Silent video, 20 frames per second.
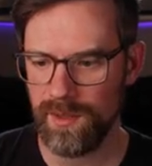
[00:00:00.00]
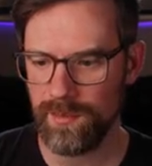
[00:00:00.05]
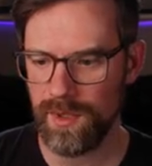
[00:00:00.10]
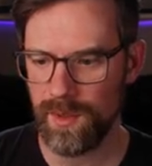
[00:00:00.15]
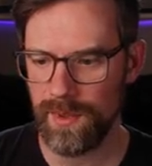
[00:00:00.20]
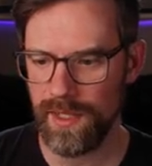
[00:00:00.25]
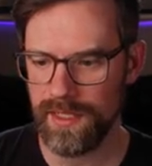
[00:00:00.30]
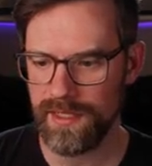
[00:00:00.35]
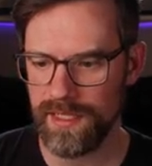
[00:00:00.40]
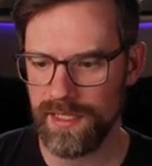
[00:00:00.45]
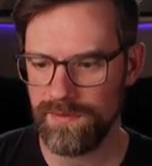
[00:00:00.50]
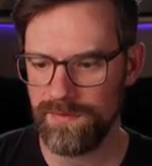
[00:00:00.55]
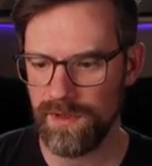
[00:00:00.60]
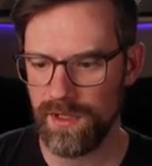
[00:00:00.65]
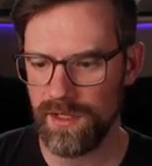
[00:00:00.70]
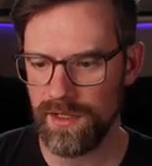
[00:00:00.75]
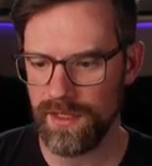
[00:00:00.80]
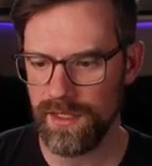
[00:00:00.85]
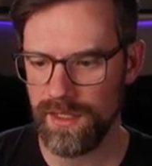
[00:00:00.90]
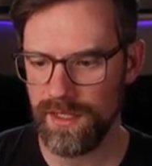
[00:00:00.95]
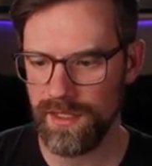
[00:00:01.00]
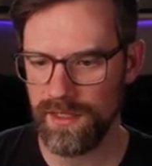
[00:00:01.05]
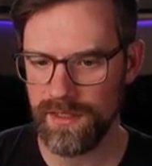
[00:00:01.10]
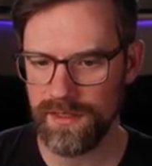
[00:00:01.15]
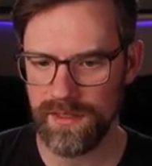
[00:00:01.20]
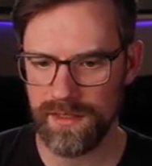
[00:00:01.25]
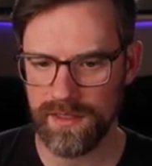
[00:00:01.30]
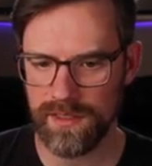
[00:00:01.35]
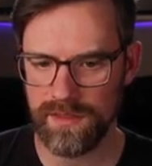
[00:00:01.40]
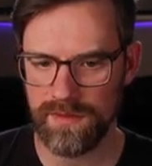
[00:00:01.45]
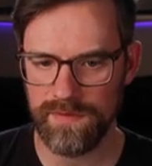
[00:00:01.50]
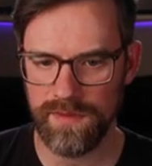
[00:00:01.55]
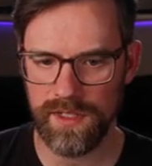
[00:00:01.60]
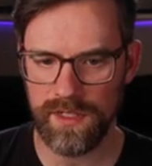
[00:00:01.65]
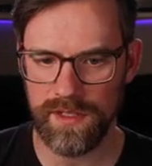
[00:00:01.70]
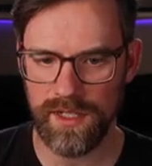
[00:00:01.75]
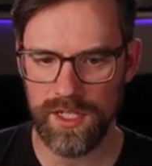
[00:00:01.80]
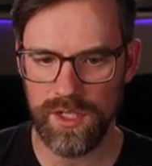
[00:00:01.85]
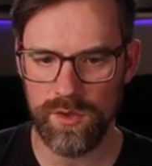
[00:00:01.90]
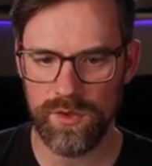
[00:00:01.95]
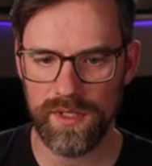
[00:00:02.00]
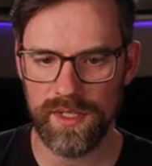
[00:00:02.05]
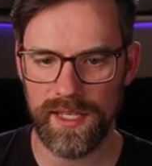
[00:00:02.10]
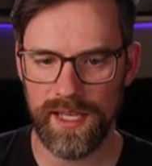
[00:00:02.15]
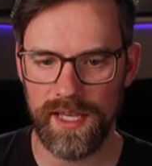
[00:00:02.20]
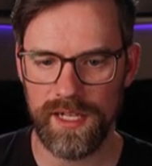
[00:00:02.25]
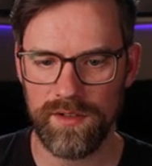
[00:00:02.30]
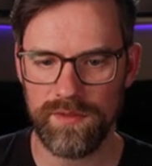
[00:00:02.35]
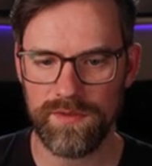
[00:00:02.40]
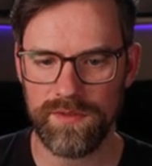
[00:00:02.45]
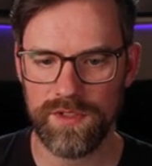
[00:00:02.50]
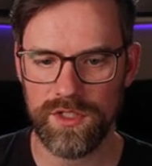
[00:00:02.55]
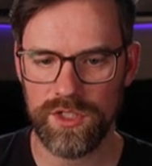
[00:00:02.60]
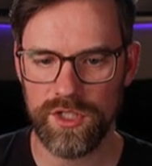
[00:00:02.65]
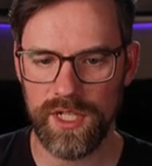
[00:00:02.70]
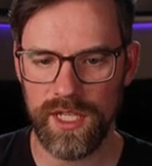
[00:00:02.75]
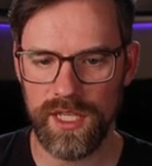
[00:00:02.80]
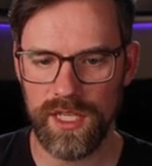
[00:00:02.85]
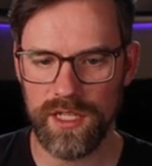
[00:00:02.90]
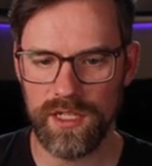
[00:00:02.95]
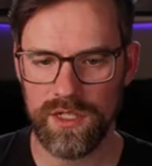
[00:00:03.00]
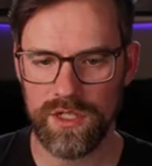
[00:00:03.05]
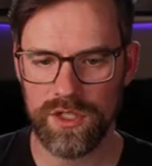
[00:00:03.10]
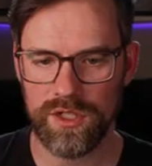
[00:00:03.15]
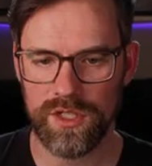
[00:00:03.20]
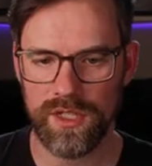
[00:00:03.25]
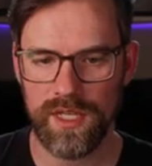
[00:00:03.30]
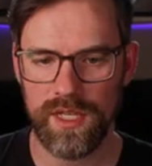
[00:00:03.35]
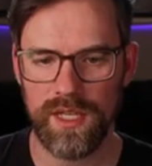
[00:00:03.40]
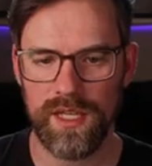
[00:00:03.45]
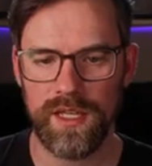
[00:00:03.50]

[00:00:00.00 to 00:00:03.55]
But by default, it is a sphere, and you can kind of change